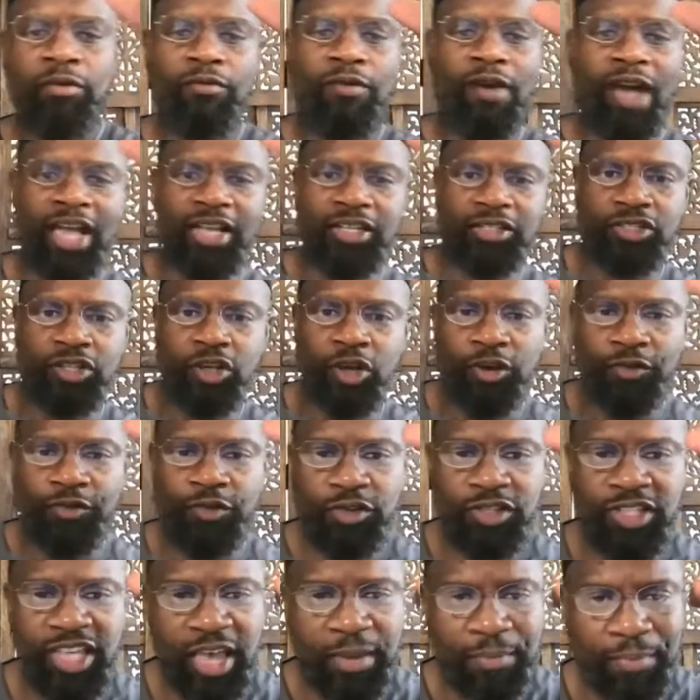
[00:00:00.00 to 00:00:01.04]
Right. So if
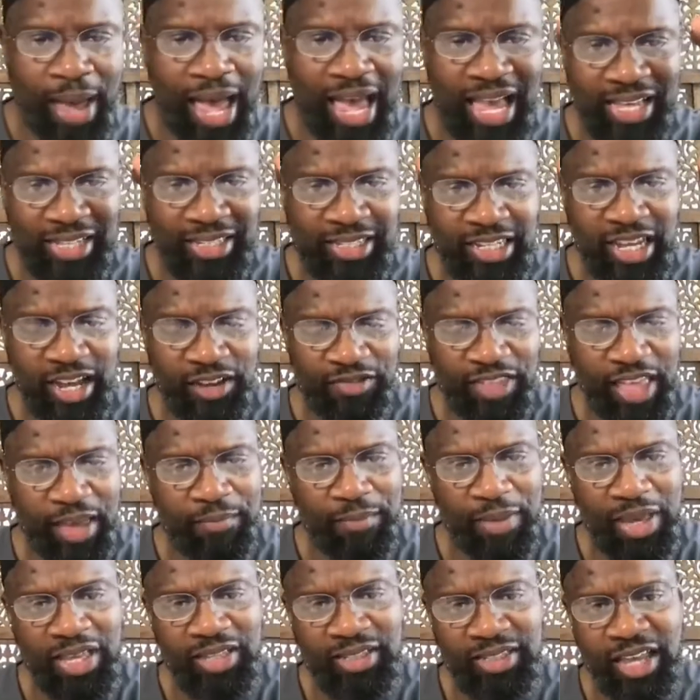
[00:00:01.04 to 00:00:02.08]
you say by itself,
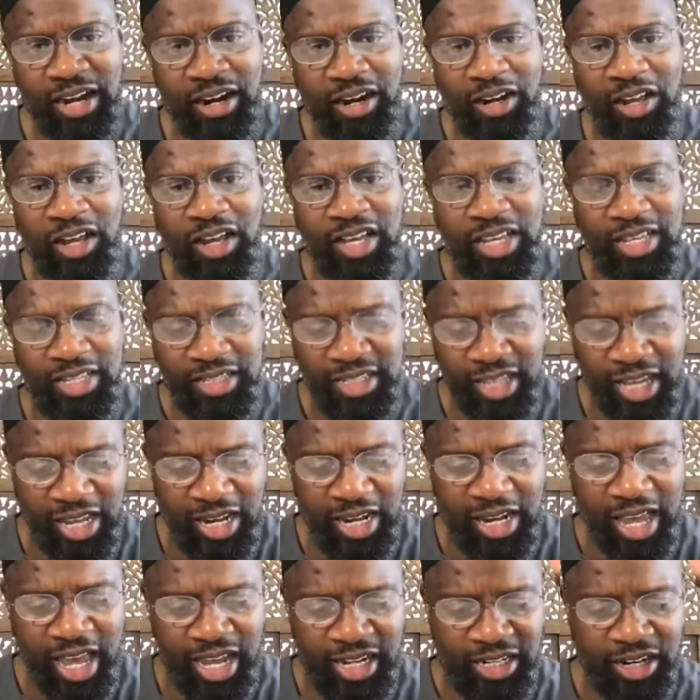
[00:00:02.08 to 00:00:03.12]
that means that Allah is
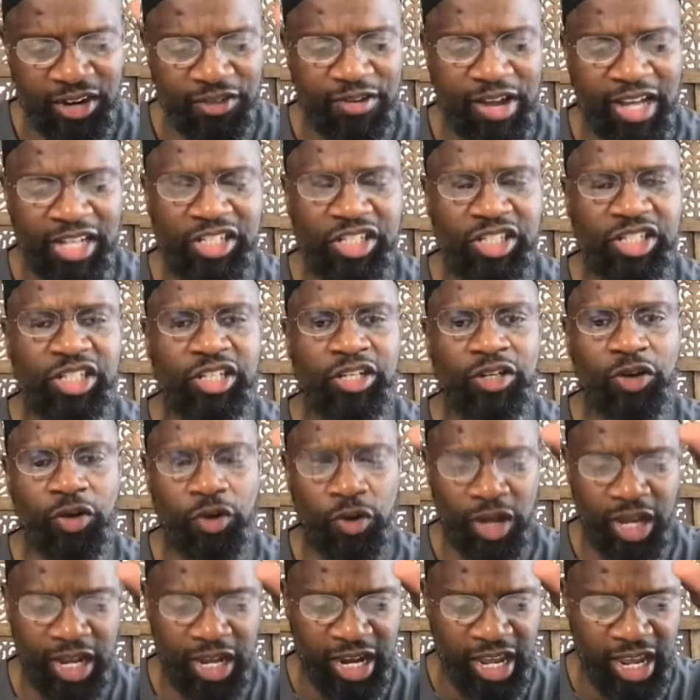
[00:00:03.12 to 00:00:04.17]
in a direction
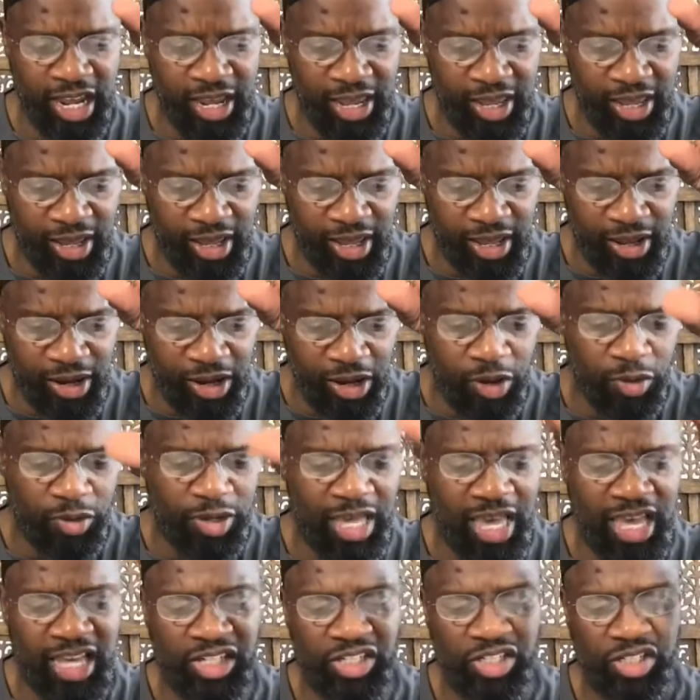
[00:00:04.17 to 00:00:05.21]
or in a
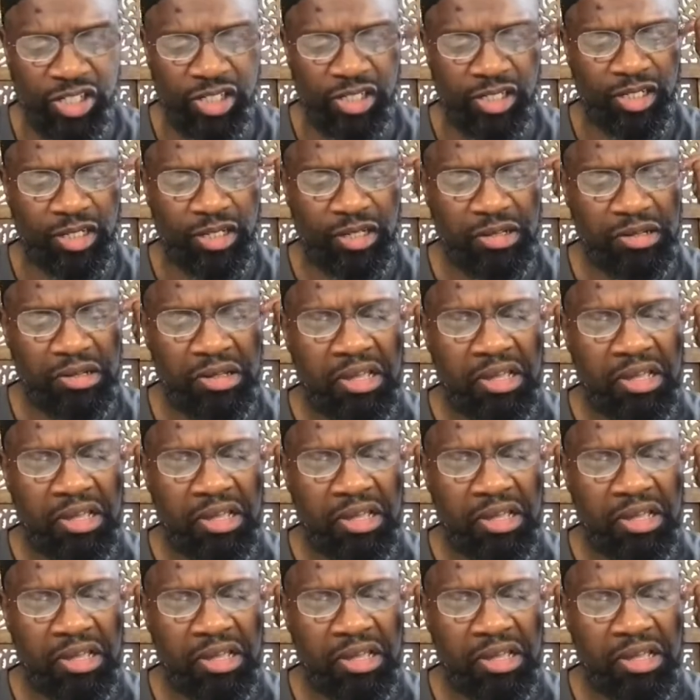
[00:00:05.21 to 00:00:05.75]
location.